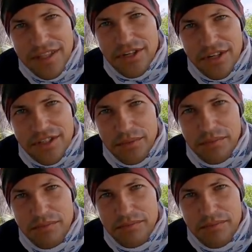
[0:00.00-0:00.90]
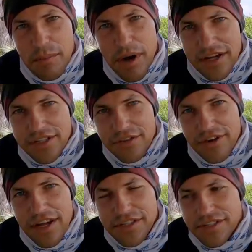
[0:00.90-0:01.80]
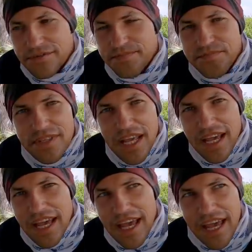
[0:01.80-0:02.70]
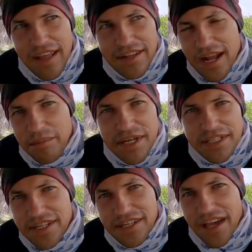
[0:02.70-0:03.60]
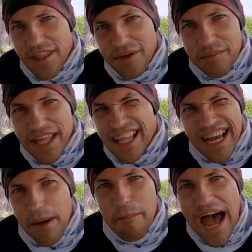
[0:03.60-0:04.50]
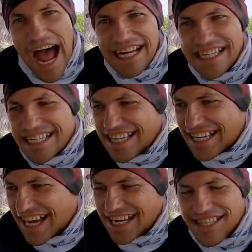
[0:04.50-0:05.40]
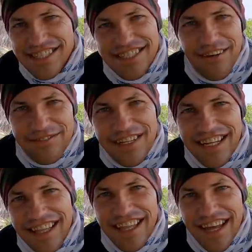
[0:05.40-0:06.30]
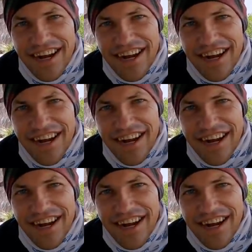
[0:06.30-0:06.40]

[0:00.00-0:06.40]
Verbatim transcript: then took some epoxy resin and kind of mixed it together, made like a patty, kind of stuffed it in